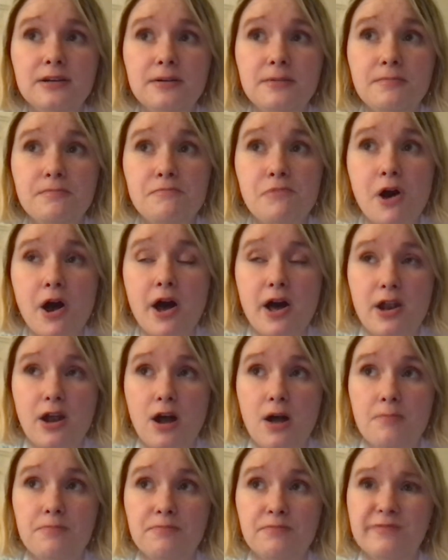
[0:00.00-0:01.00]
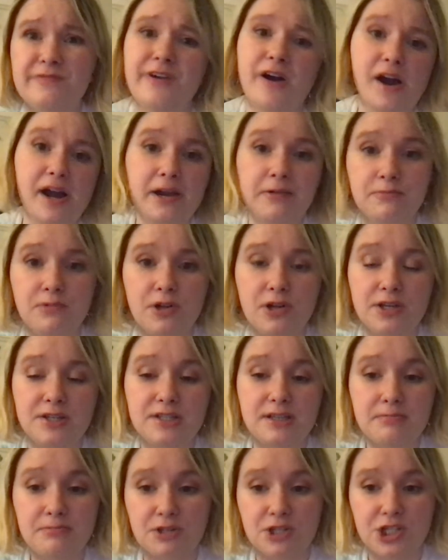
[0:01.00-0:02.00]
but fine, we'll
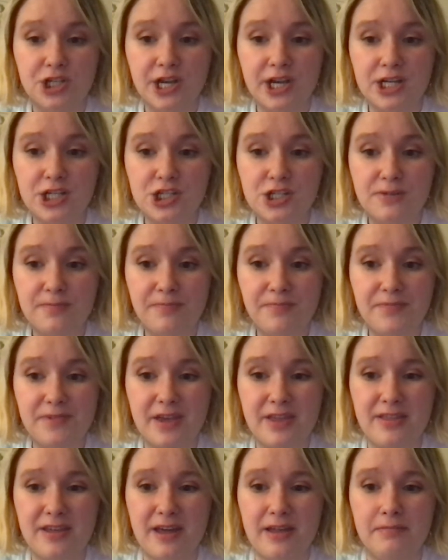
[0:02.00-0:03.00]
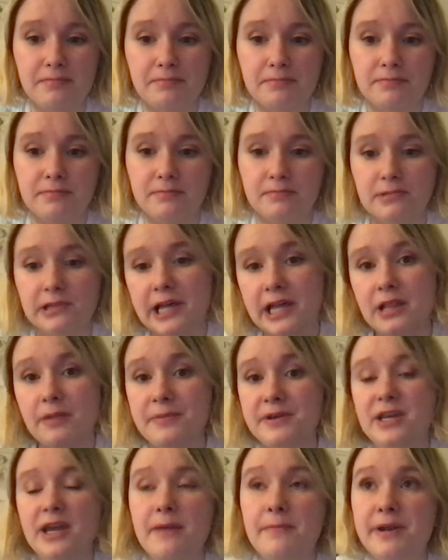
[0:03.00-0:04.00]
accept the change. And then Liella
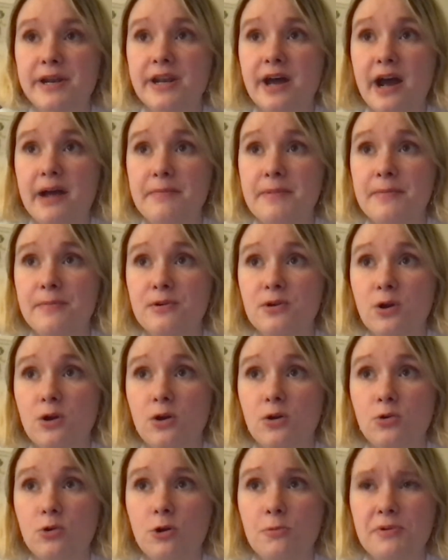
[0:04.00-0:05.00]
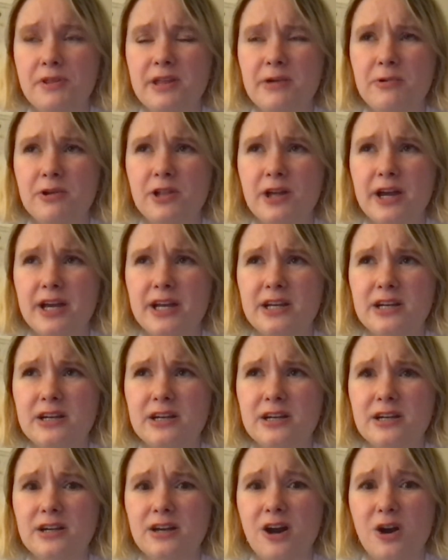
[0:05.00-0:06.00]
became a 9-member girl group, and they were like,
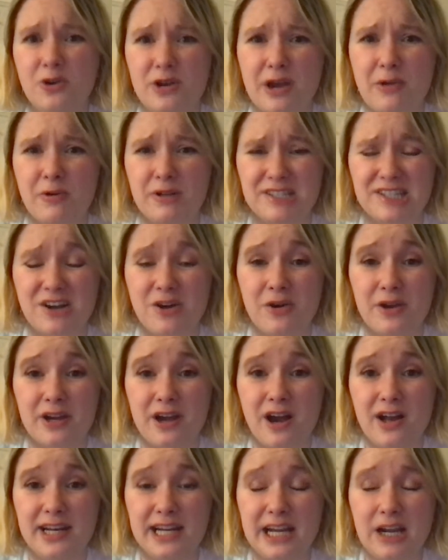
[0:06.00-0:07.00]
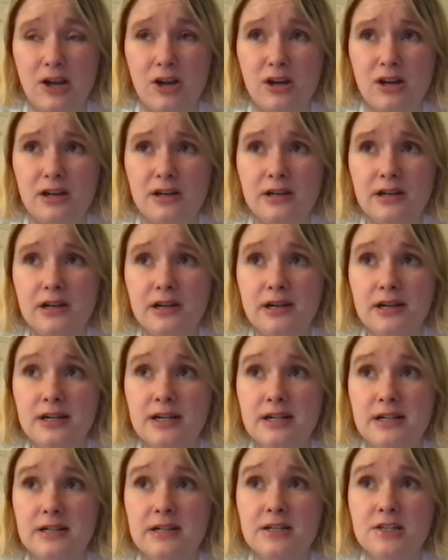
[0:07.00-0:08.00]
okay, what's going on here?
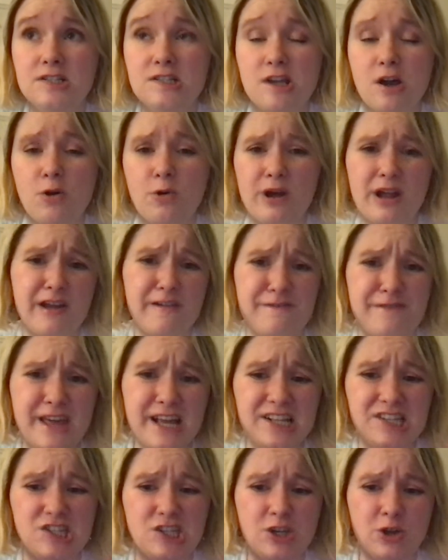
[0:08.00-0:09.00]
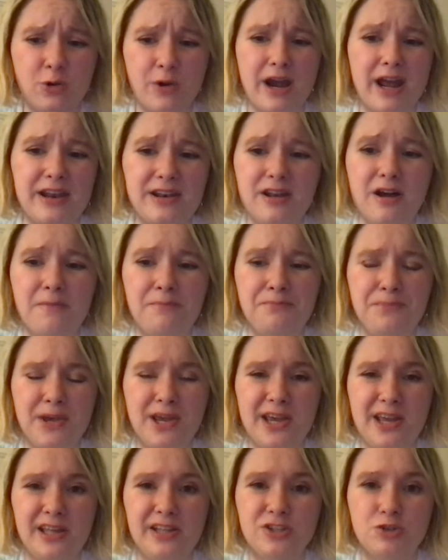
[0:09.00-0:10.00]
So if they do end up
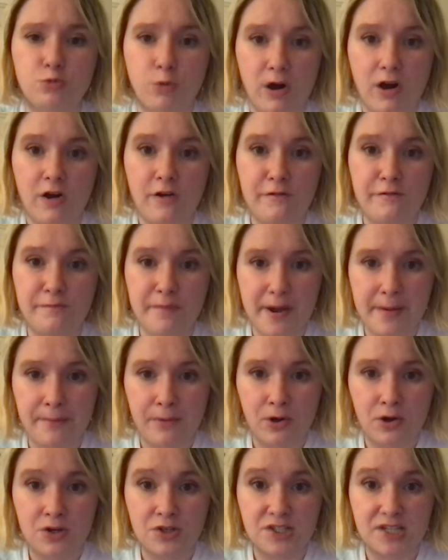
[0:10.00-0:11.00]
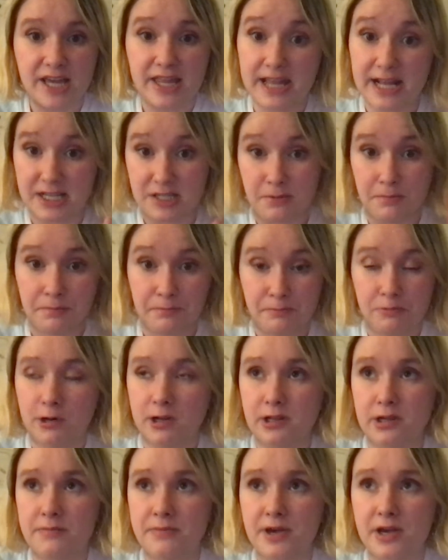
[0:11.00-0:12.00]
being 12 members, and that's a
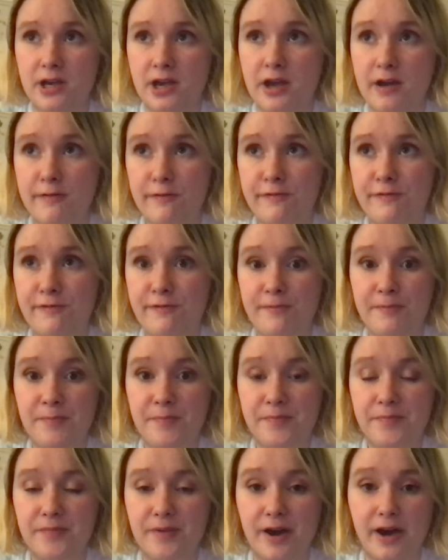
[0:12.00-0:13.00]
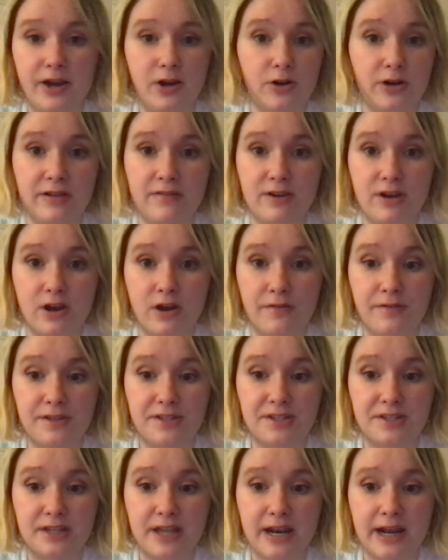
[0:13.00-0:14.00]
really big if, I don't even know if
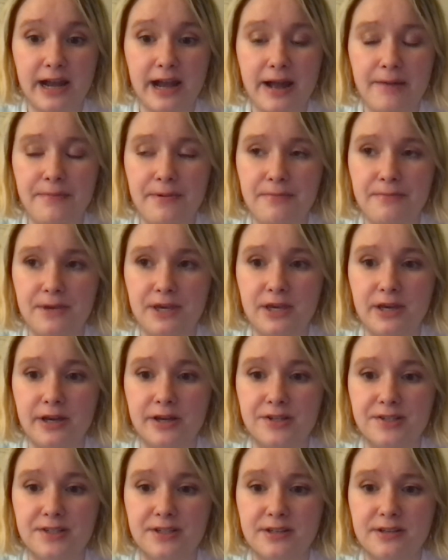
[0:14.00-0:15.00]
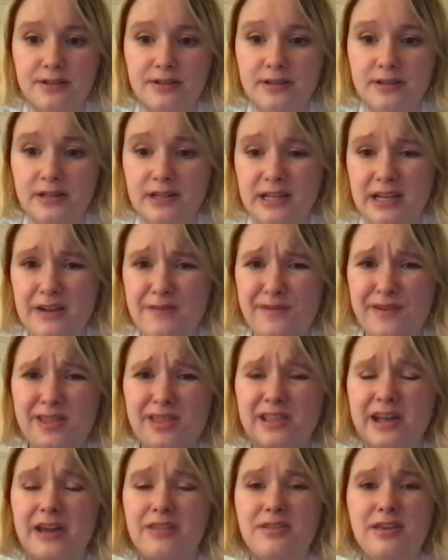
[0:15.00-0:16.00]
this is going to happen, because even
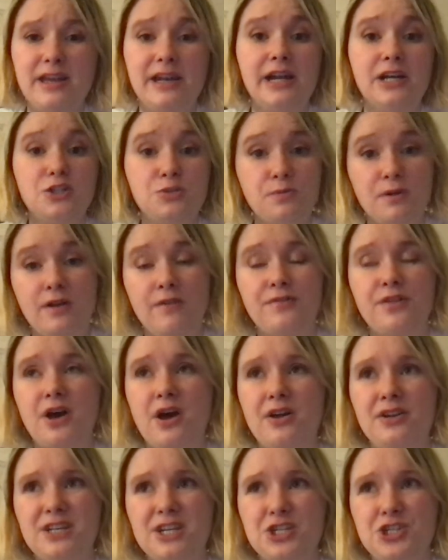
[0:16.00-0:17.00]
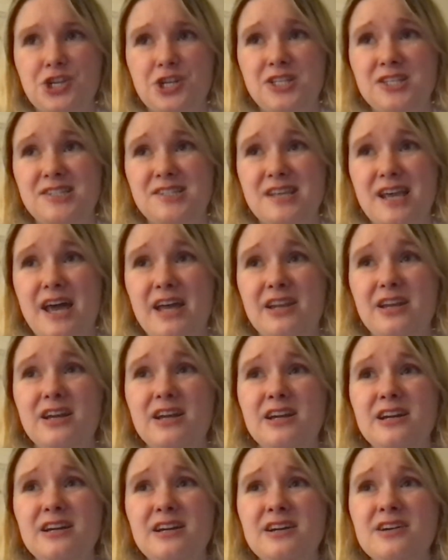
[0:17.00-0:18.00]
like the announcement of the audition said,
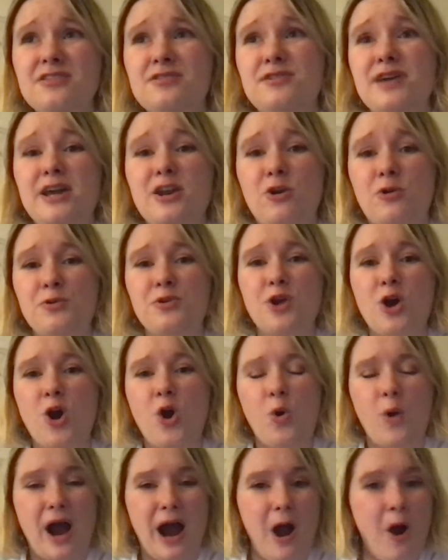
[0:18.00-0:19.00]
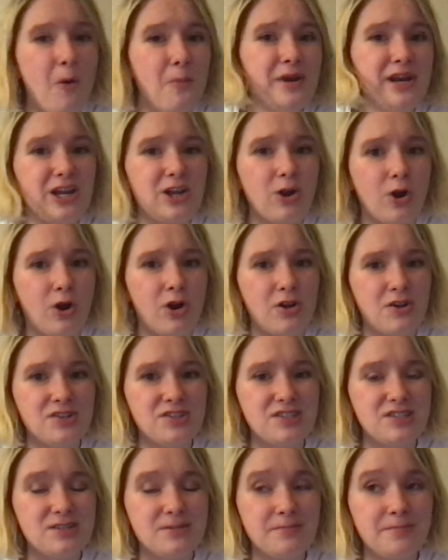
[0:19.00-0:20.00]
they don't know how many
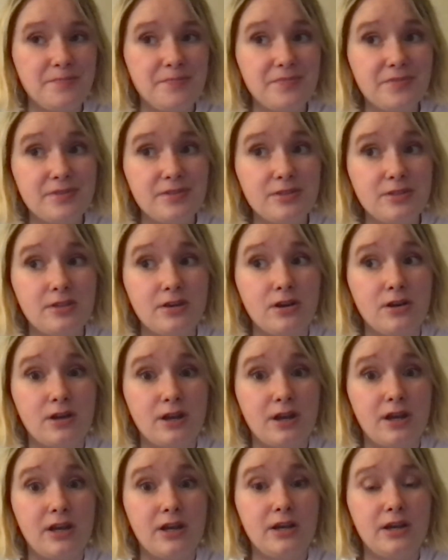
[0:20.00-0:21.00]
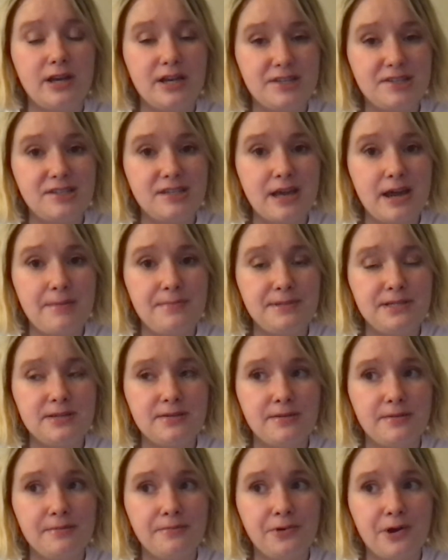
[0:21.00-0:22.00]
girls they're gonna accept,
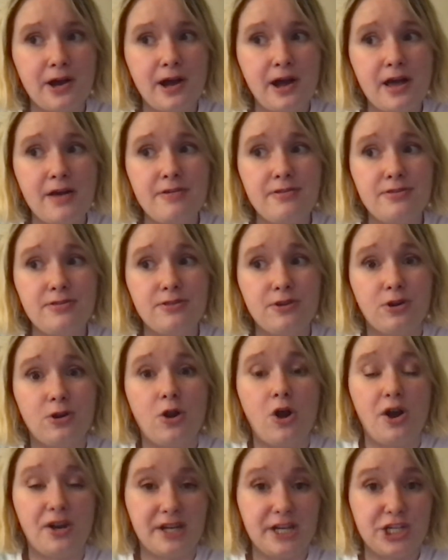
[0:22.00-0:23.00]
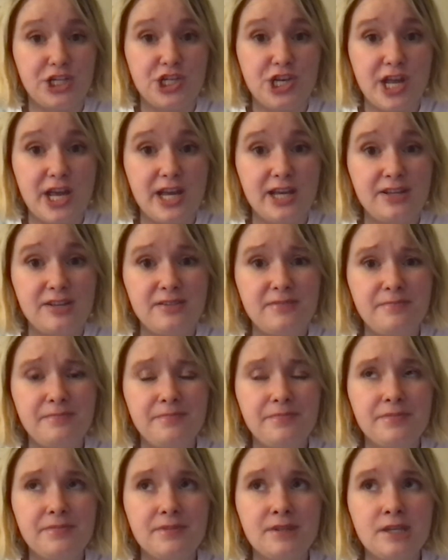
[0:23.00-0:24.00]
but they're auditioning.
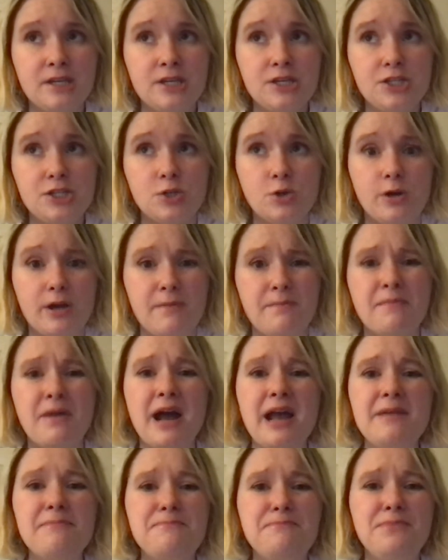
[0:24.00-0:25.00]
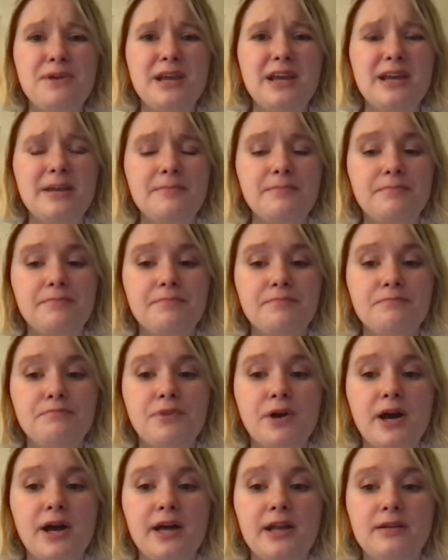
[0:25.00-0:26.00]
So it might be,
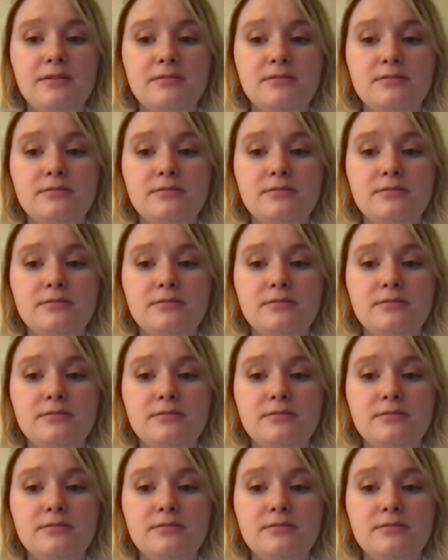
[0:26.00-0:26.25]
but